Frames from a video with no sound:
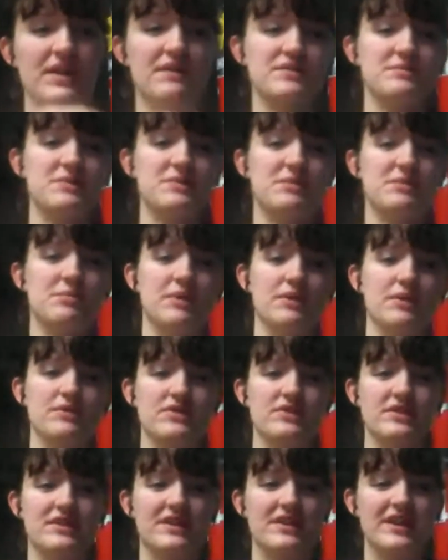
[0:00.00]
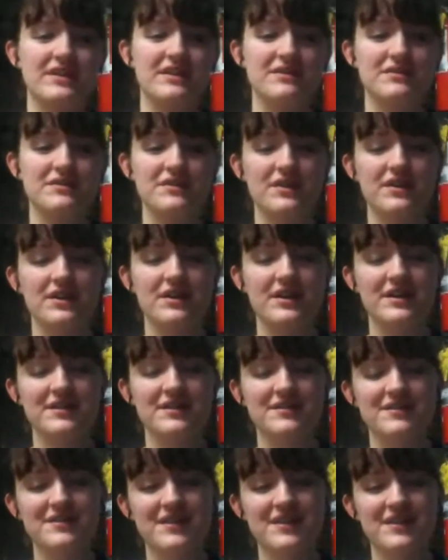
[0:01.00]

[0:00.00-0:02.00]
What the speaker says: was me posting again. Sorry. I